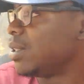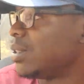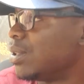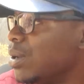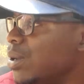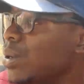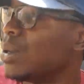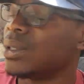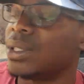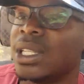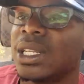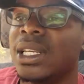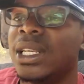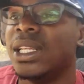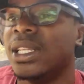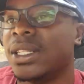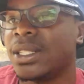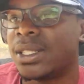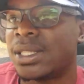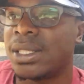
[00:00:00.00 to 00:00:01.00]
though not the
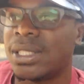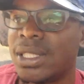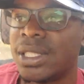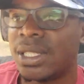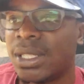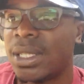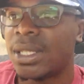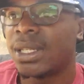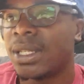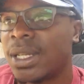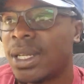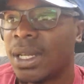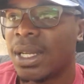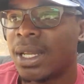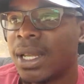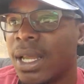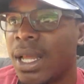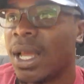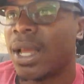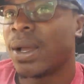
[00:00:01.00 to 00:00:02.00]
least,
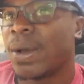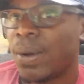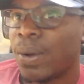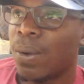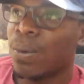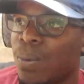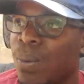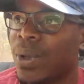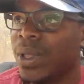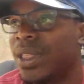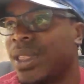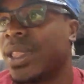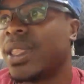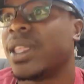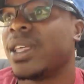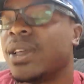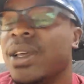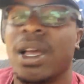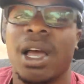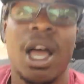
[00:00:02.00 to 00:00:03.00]
with
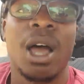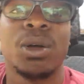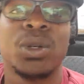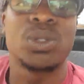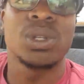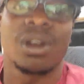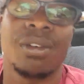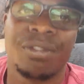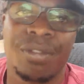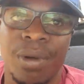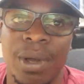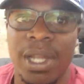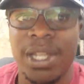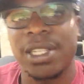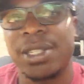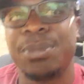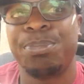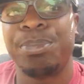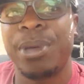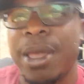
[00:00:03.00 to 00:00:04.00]
how to
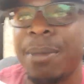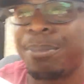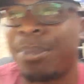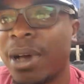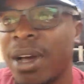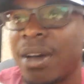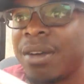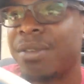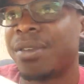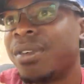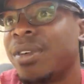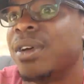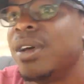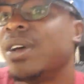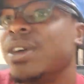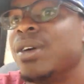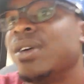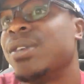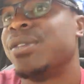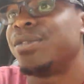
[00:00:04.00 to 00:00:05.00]
avoid pepper
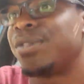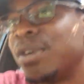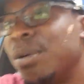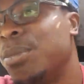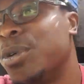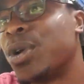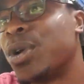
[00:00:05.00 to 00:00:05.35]
from